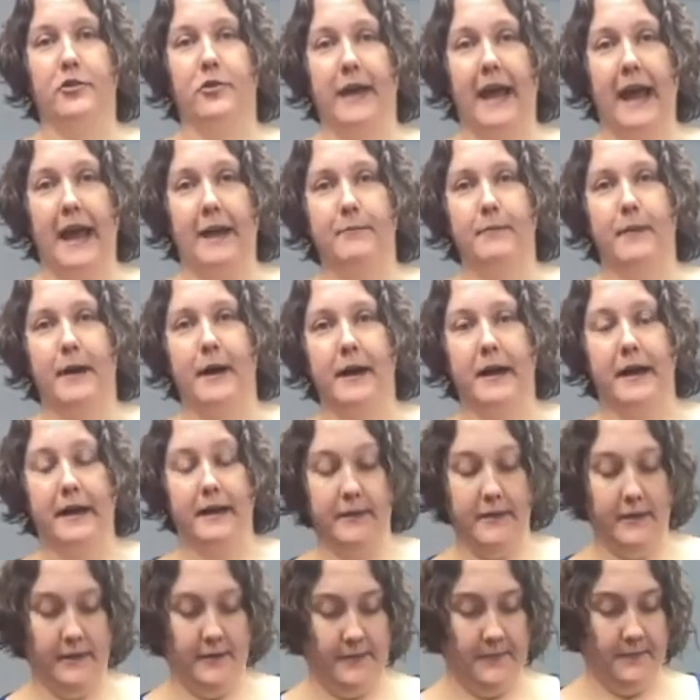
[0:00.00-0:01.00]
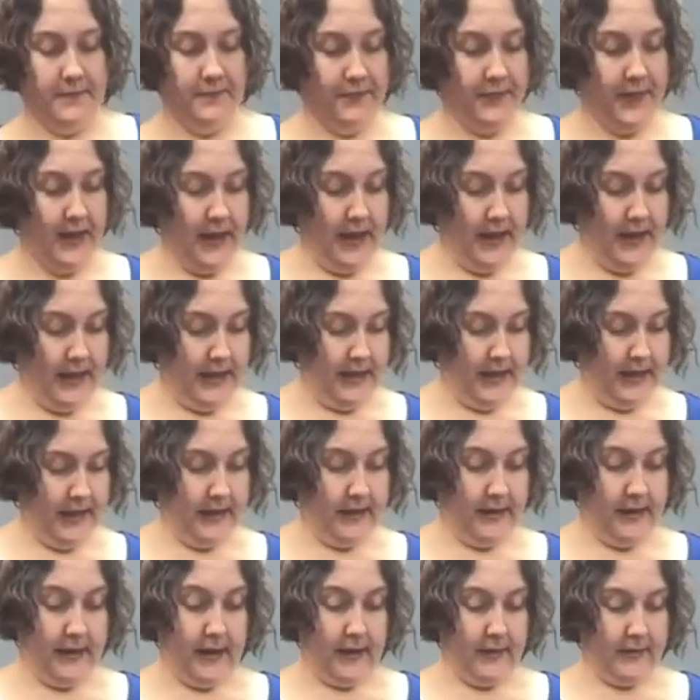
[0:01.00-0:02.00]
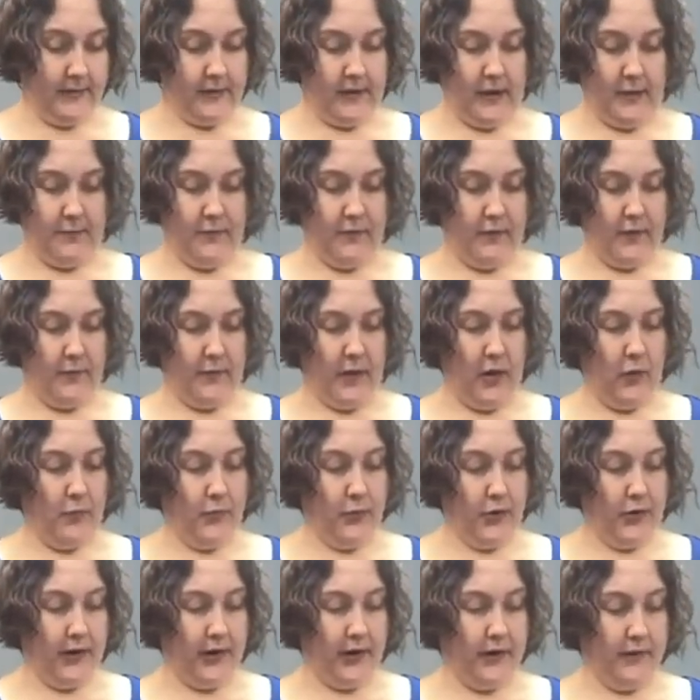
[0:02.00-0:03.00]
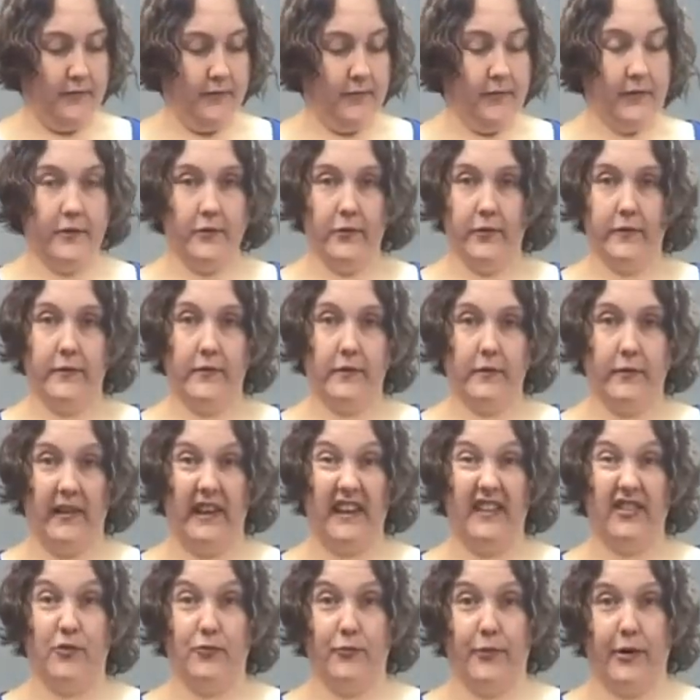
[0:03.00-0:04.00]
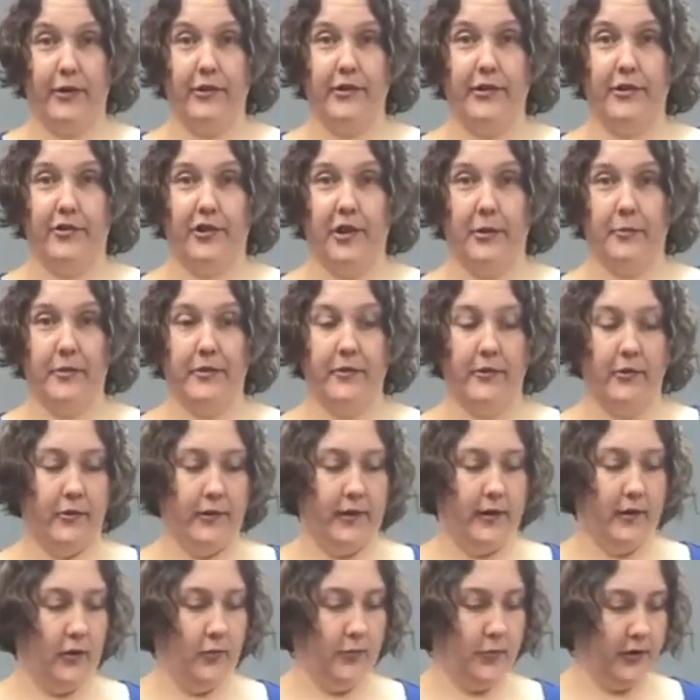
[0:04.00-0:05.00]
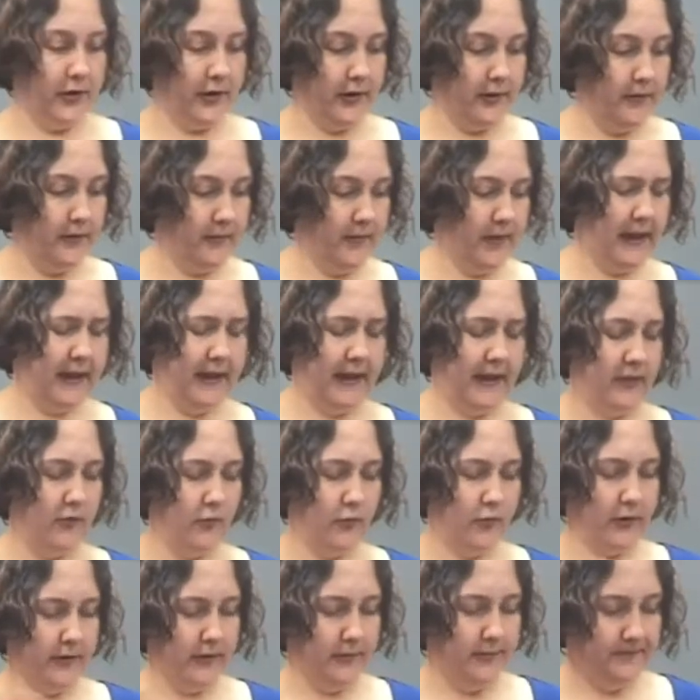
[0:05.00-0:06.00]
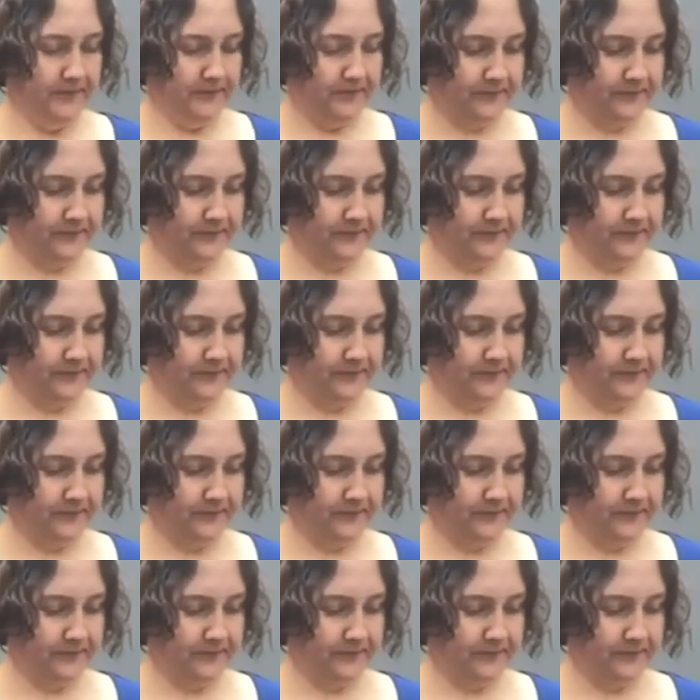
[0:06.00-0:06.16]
can buy, it has come from Alberta. So it's like the rarest gemstone in Alberta, in the world.